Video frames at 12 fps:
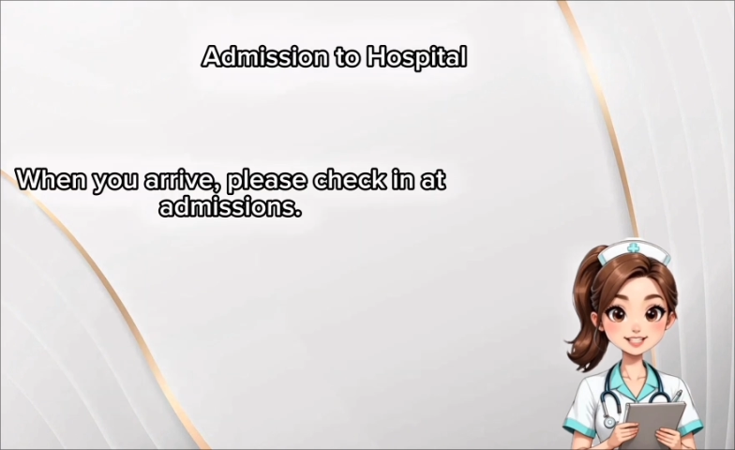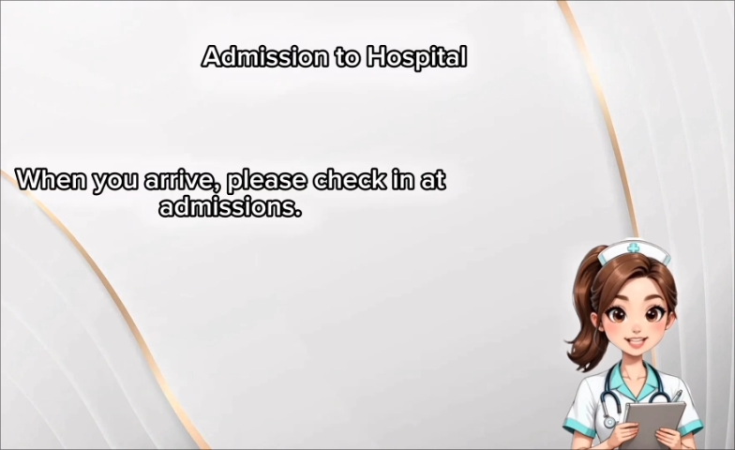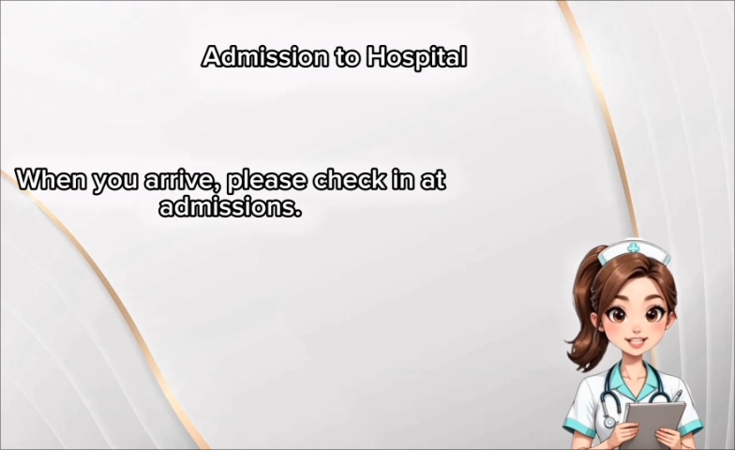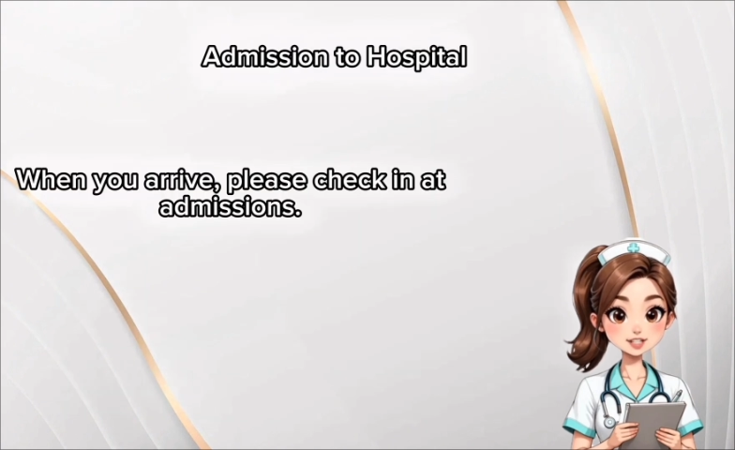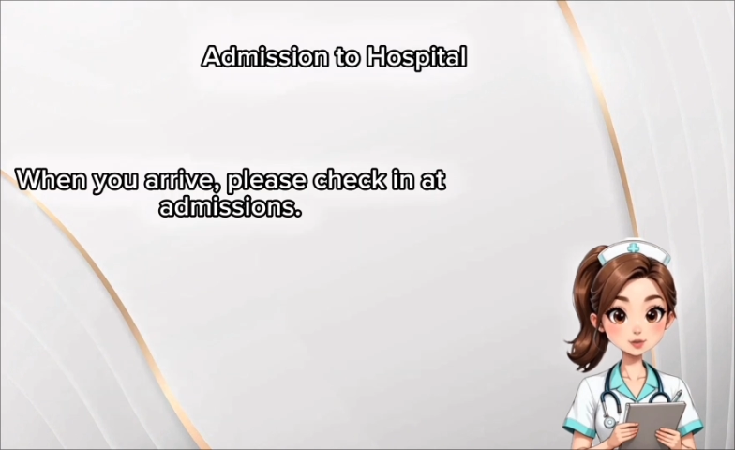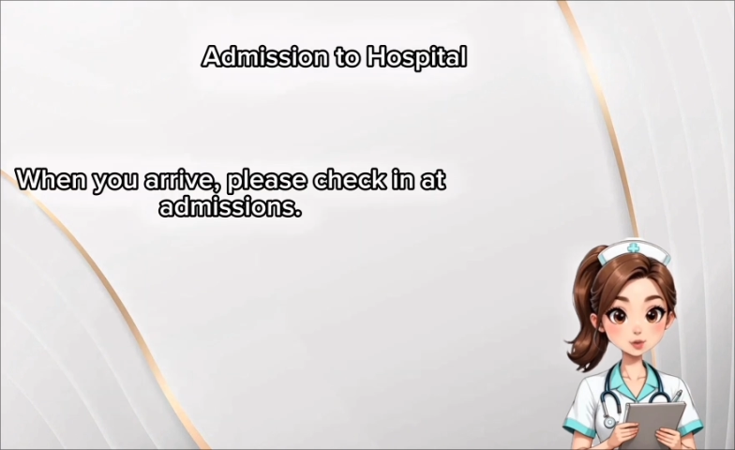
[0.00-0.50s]
A
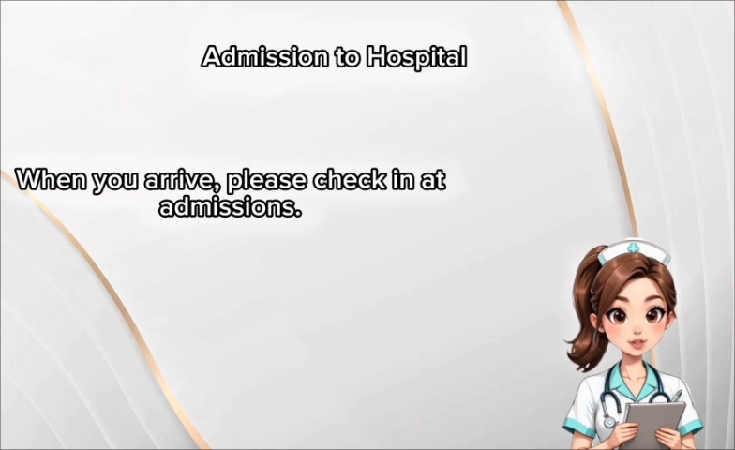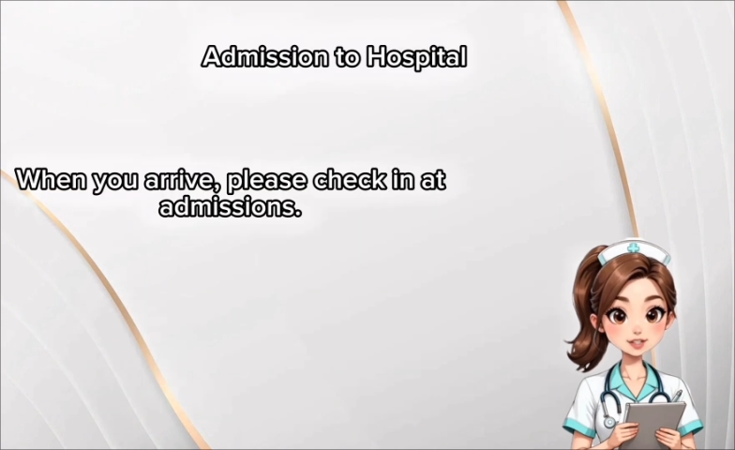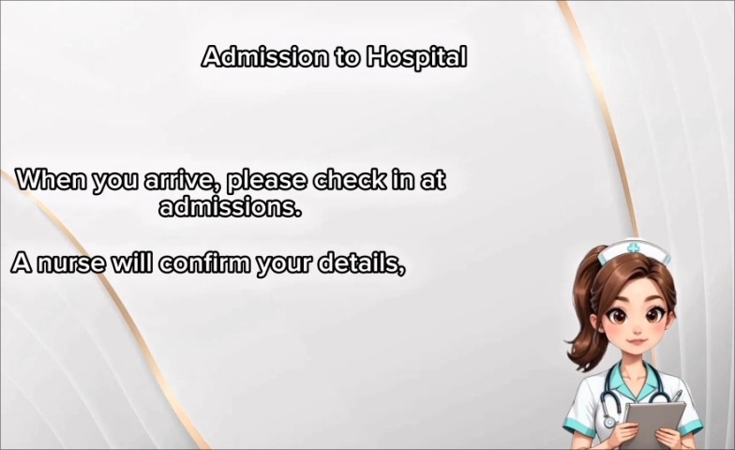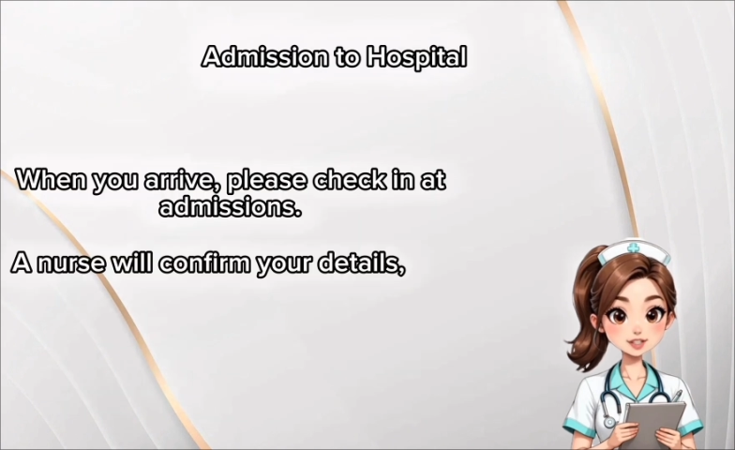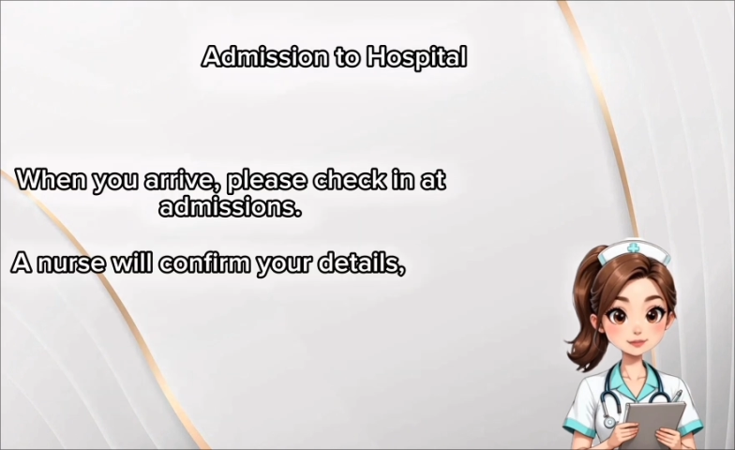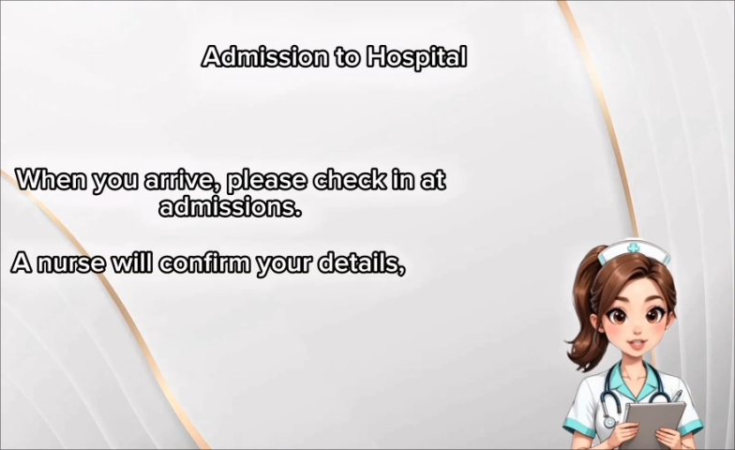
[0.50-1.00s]
nurse will
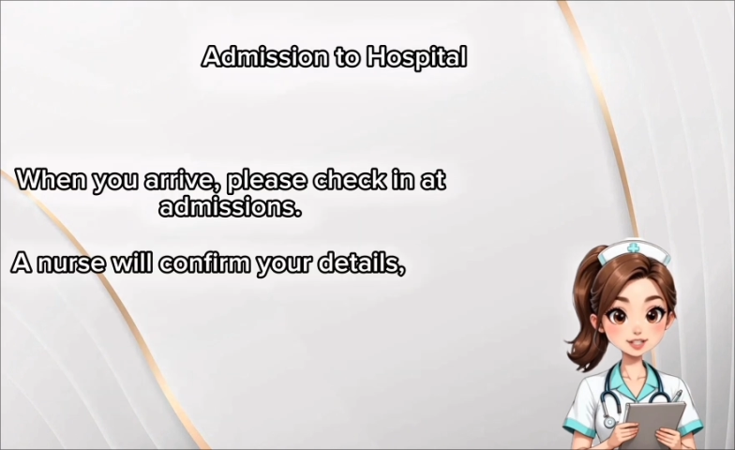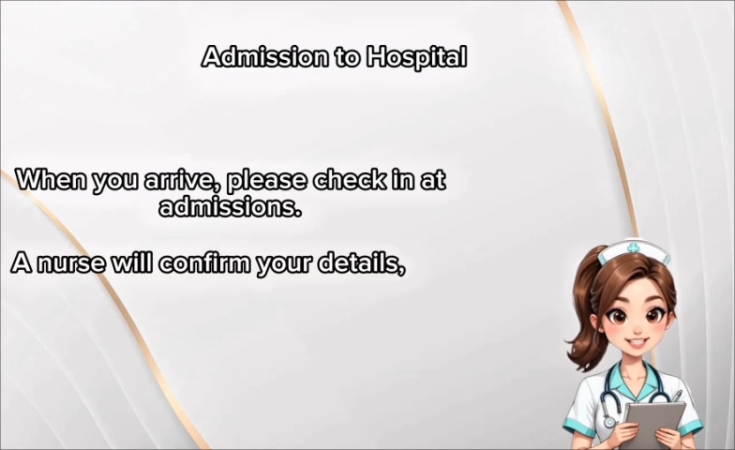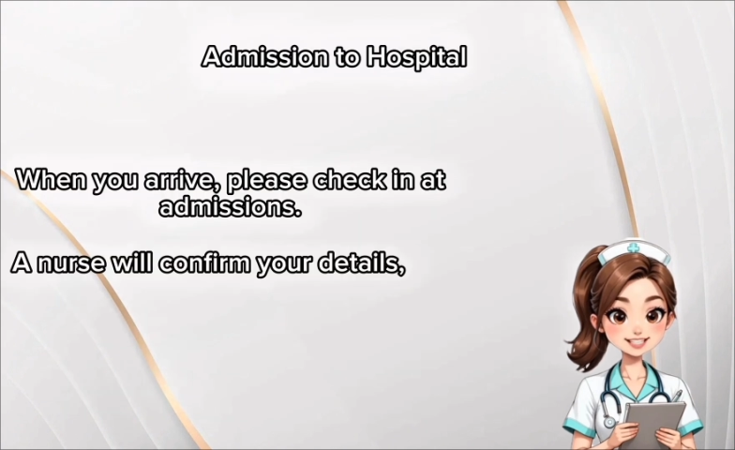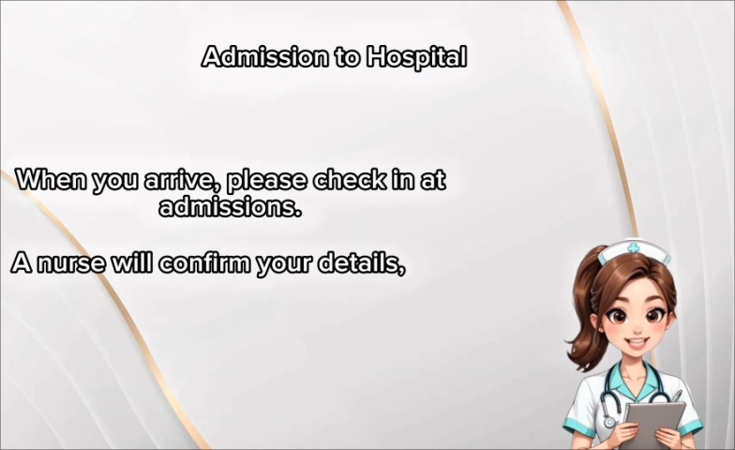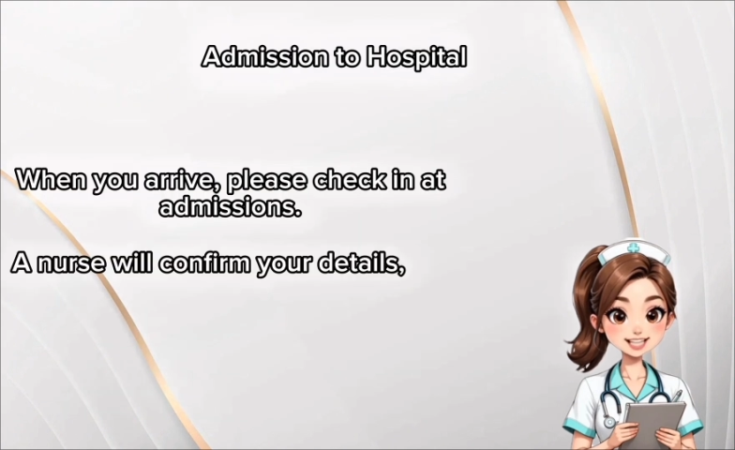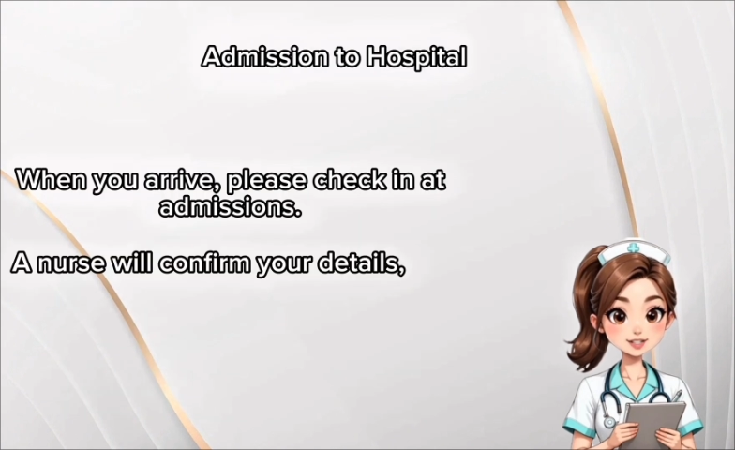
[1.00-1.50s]
confirm your
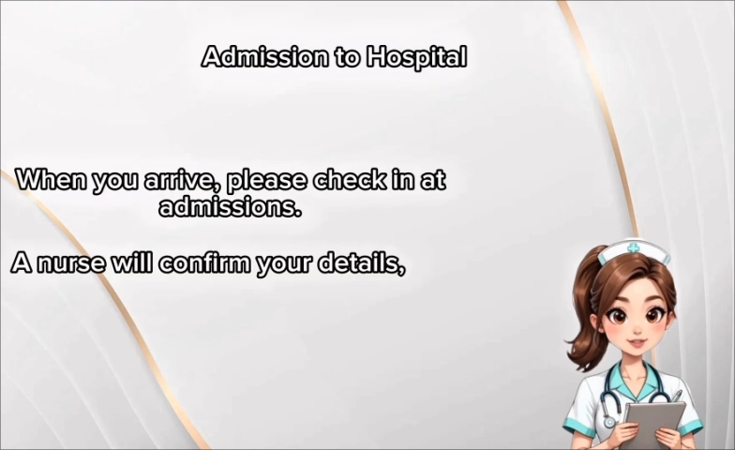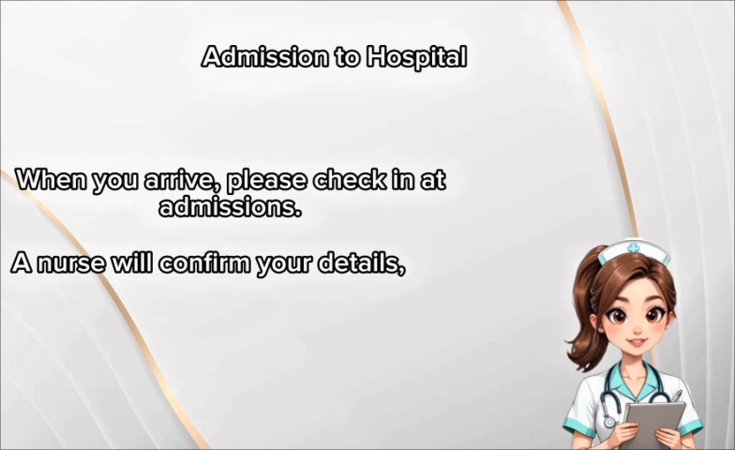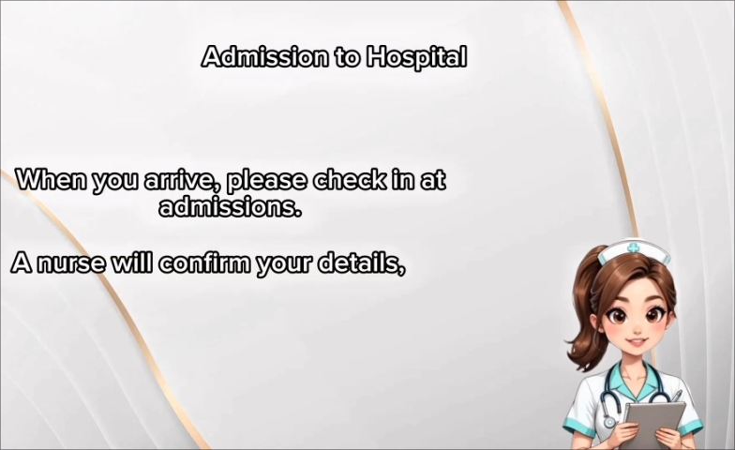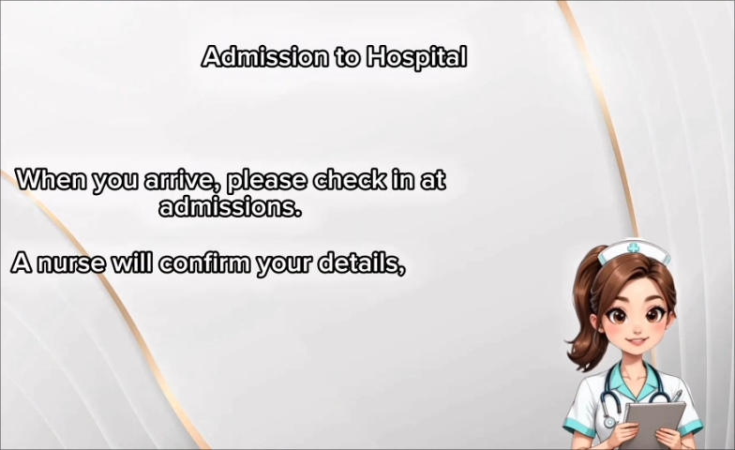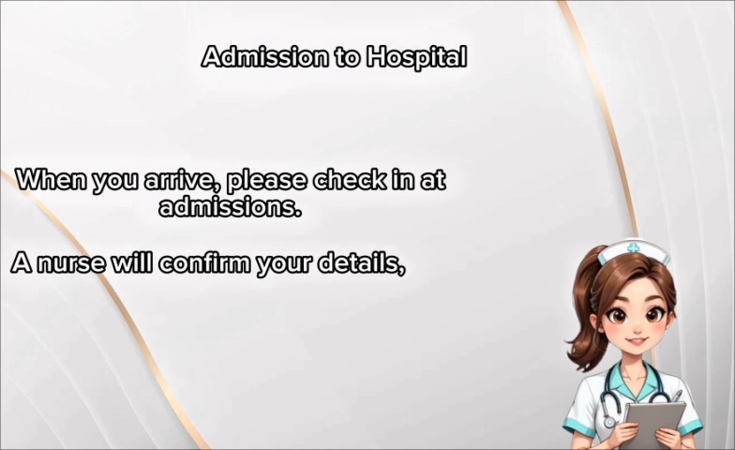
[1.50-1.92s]
details,